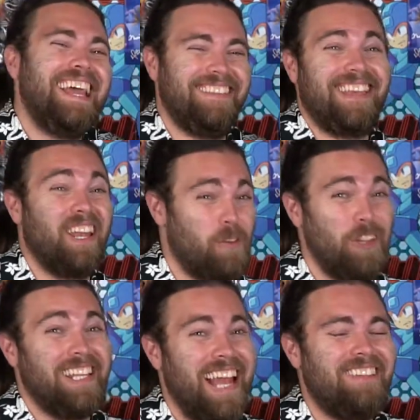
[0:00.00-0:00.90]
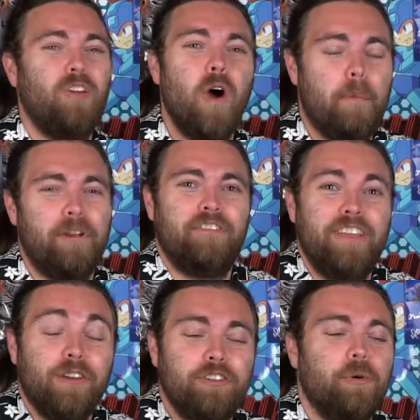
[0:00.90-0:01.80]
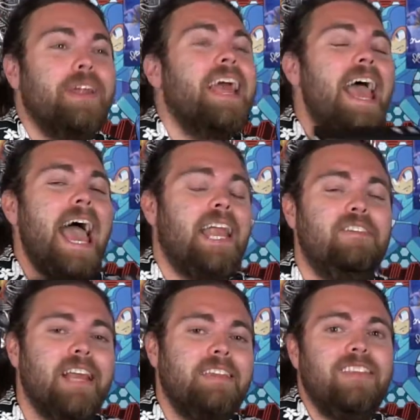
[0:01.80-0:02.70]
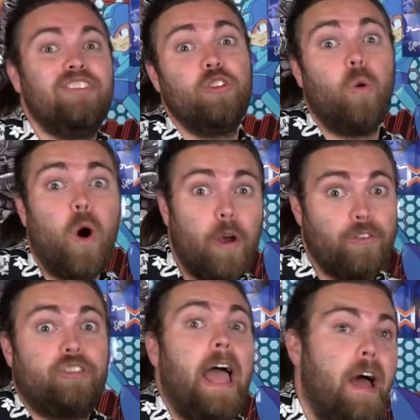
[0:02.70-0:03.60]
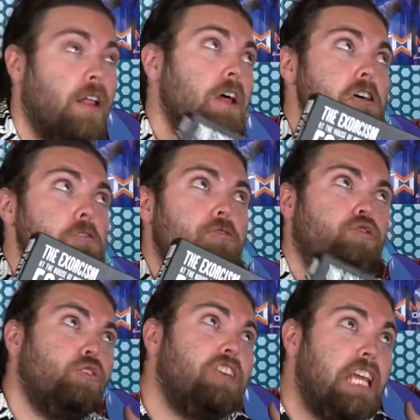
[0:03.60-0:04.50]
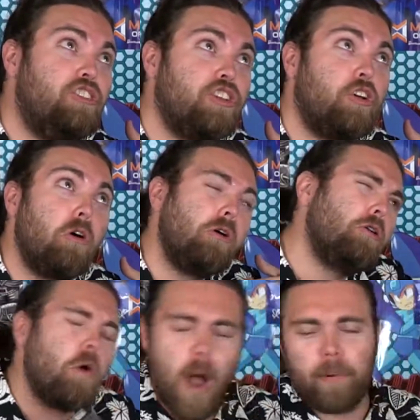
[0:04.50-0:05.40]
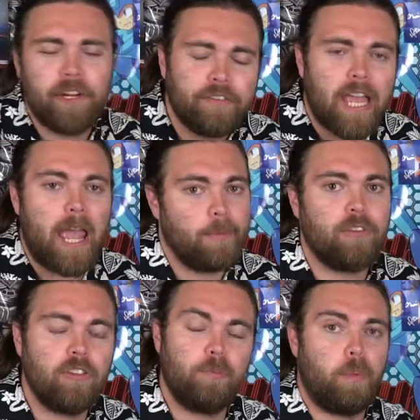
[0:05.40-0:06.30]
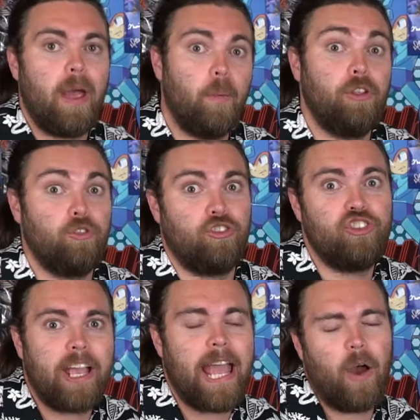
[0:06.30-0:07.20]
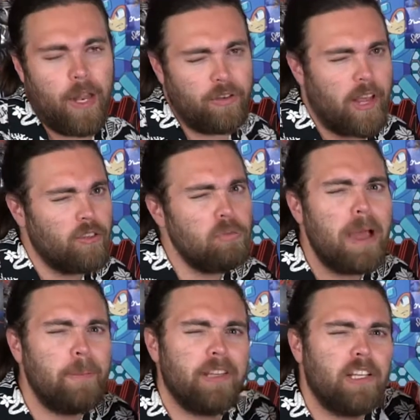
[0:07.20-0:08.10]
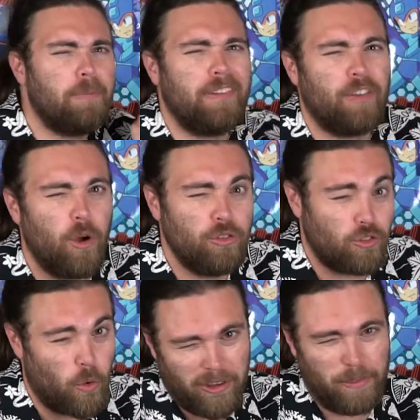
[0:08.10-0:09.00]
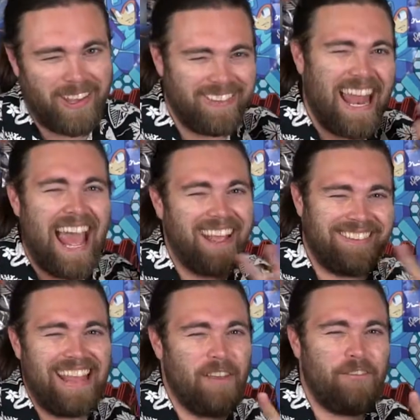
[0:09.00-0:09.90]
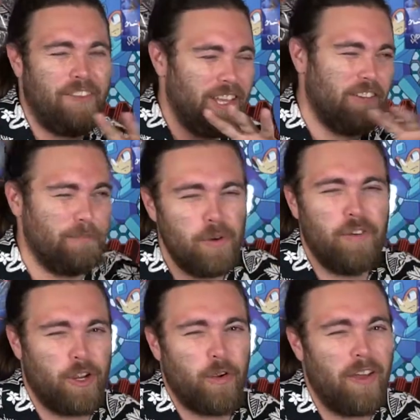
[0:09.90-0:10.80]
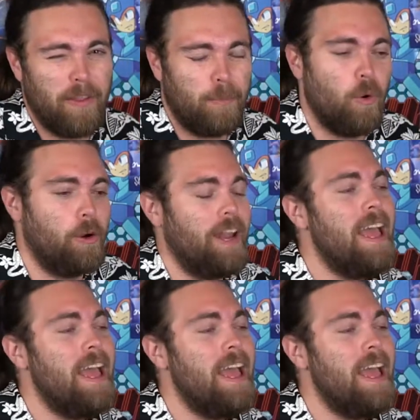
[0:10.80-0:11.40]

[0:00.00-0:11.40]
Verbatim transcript: It's got a really nice cooperative feel to it, and if you like these noir style strategical cooperative games, this is probably one you should check out. It does remind me a little bit of Ghost Stories because it has that feel of moving around the board